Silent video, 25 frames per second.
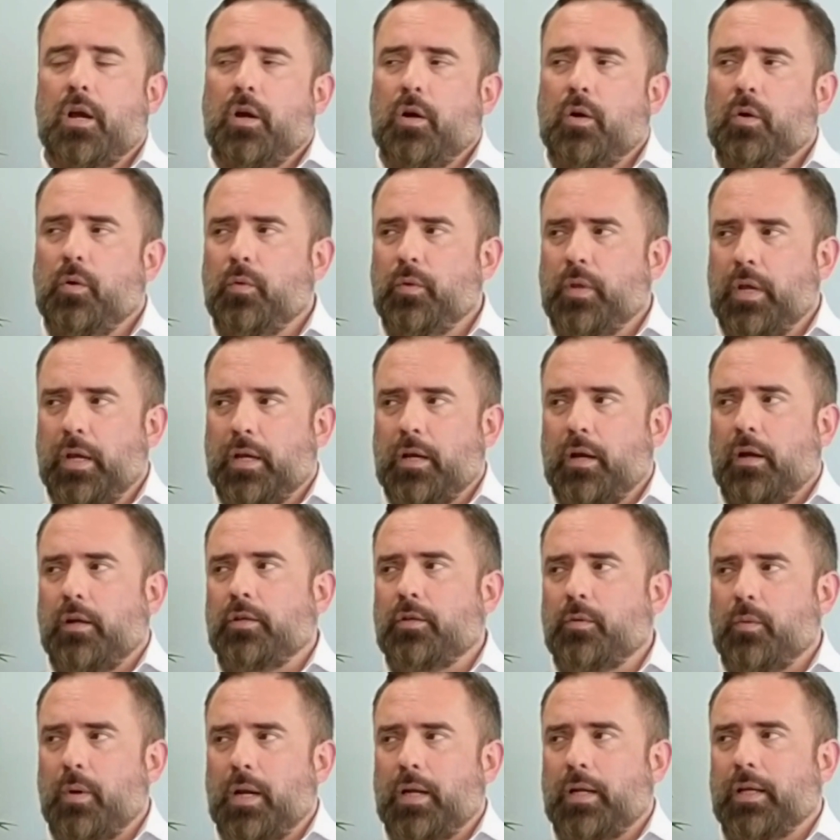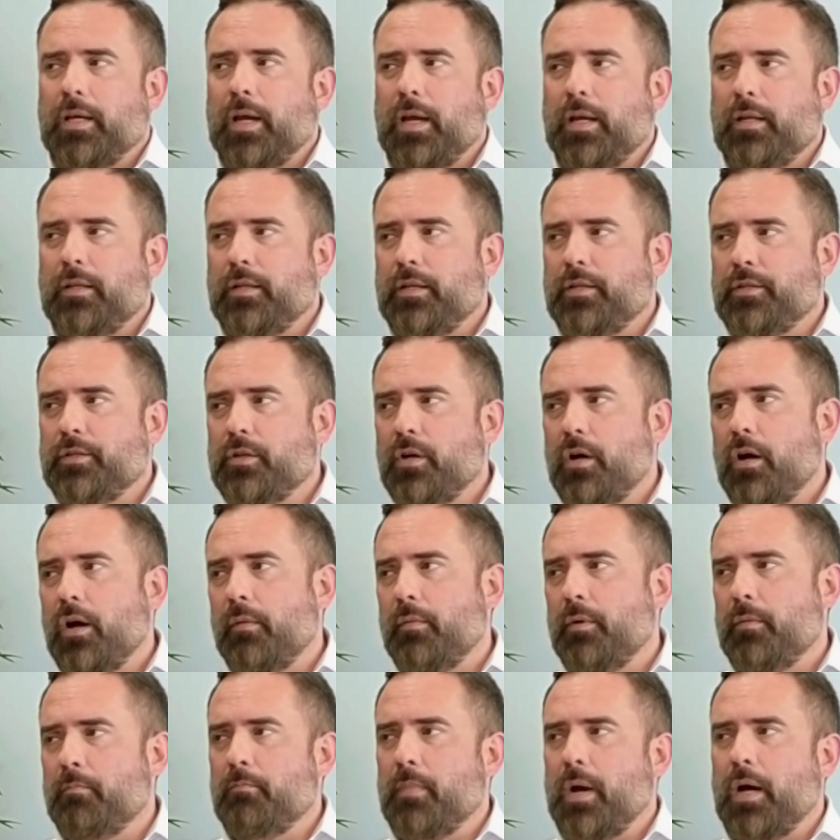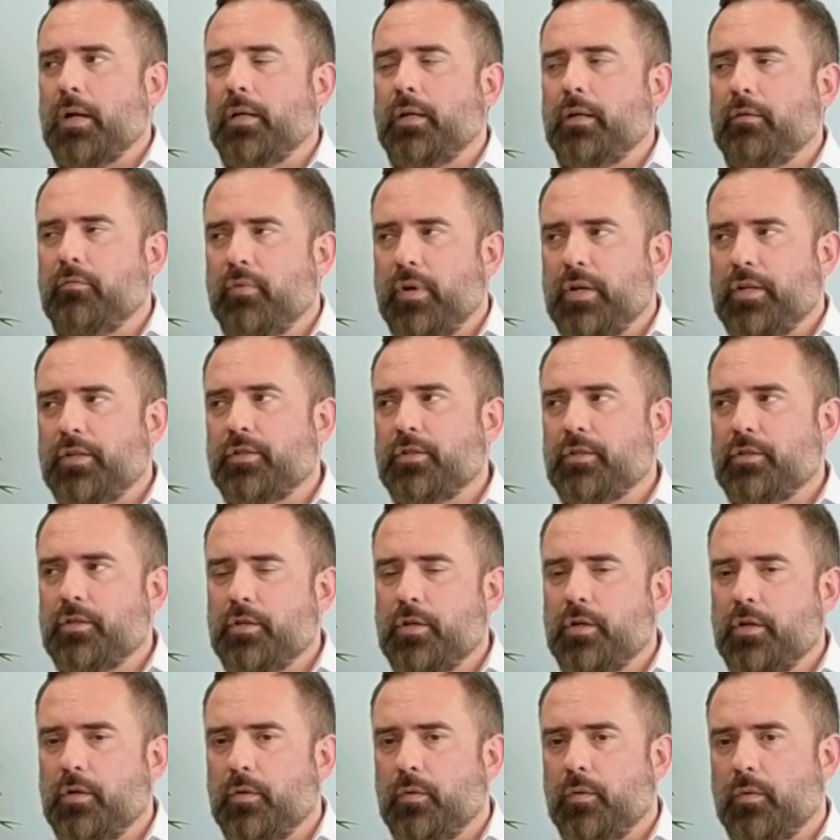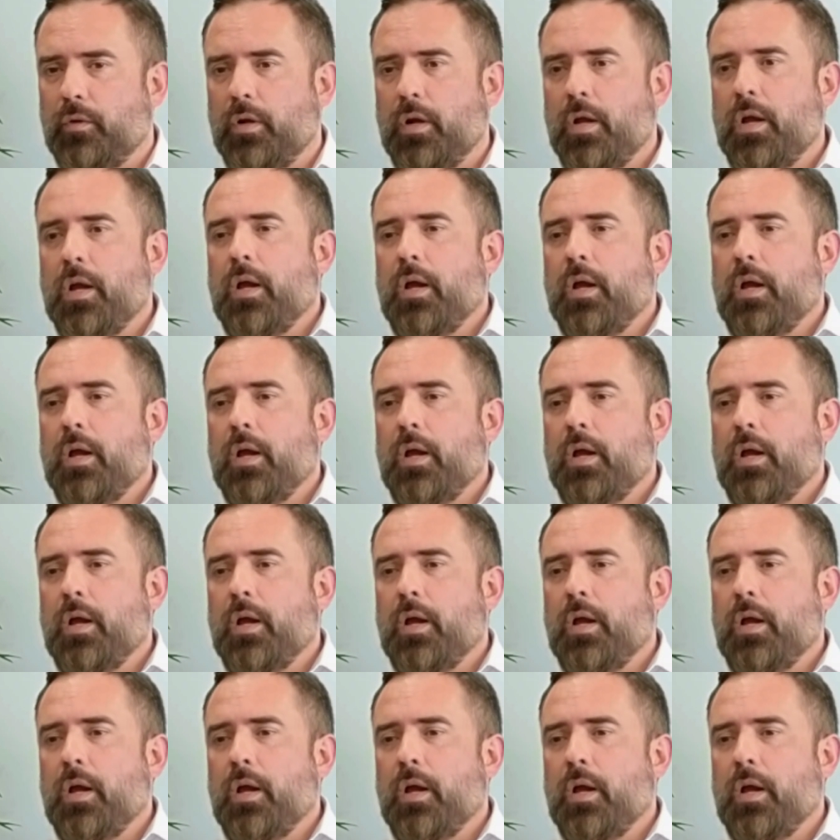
who they're going to allocate this time and money risks to.